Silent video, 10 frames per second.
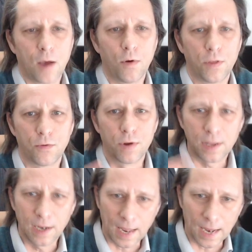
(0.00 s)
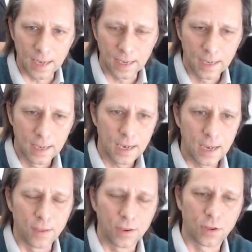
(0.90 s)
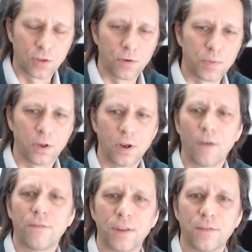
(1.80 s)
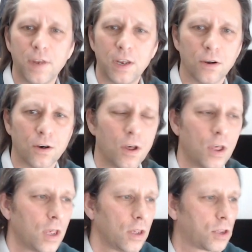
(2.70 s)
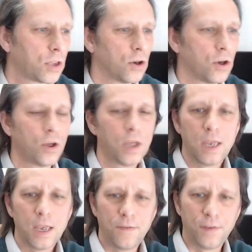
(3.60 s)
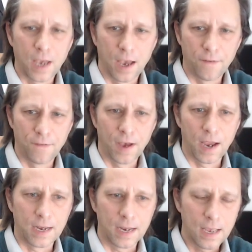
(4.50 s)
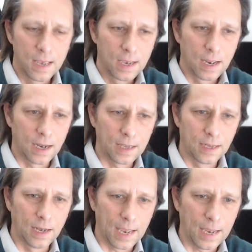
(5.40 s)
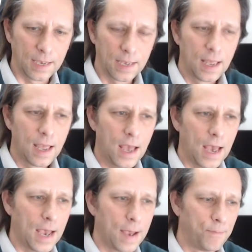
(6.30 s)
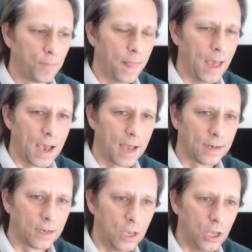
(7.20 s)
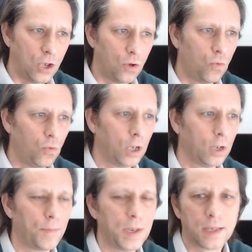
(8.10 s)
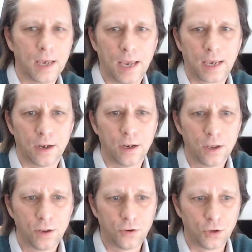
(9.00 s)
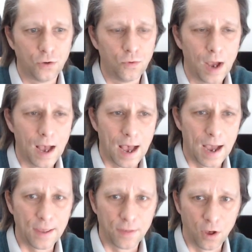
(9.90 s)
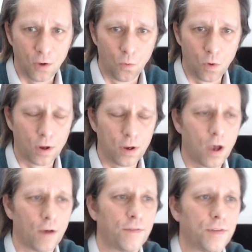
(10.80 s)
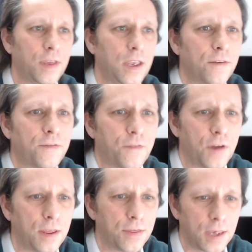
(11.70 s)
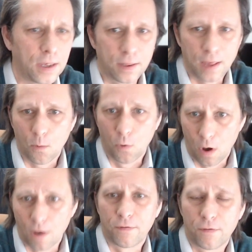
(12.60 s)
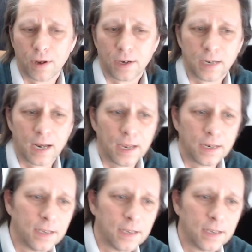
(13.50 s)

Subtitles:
there is a link in the description of this video, so if you can't find it, click the link and you will be taken to either one of the free things that we're offering tonight.